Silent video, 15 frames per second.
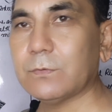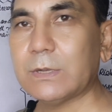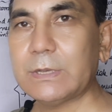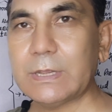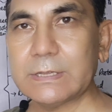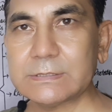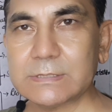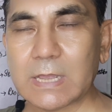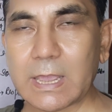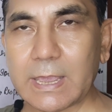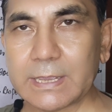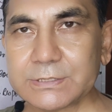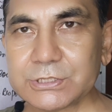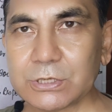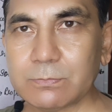one is the
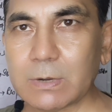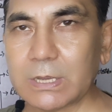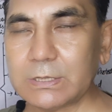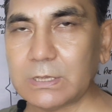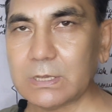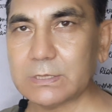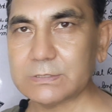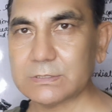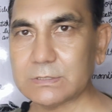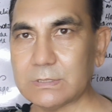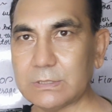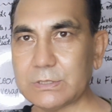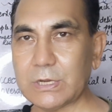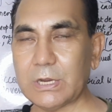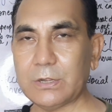HMIS,
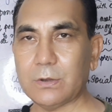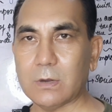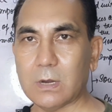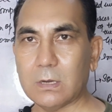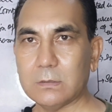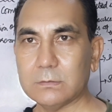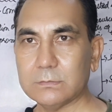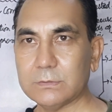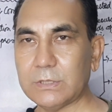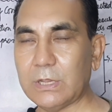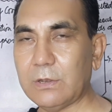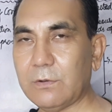the data, the